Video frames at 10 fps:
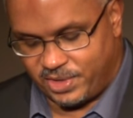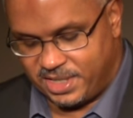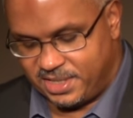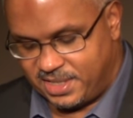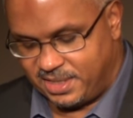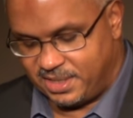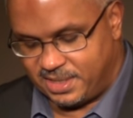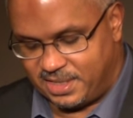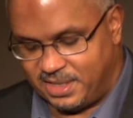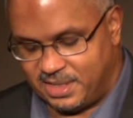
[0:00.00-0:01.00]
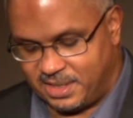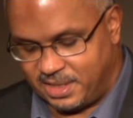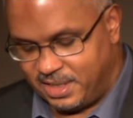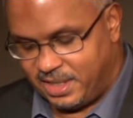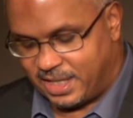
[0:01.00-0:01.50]
Rin Tin Tin
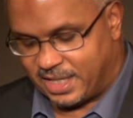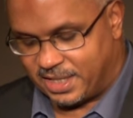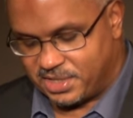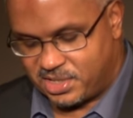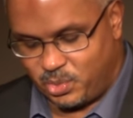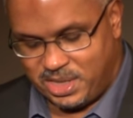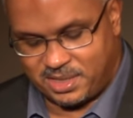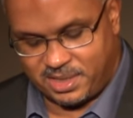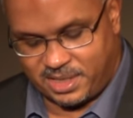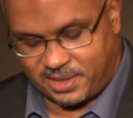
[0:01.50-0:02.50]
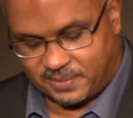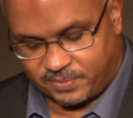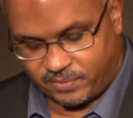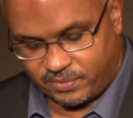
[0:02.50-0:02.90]
had had a suite there.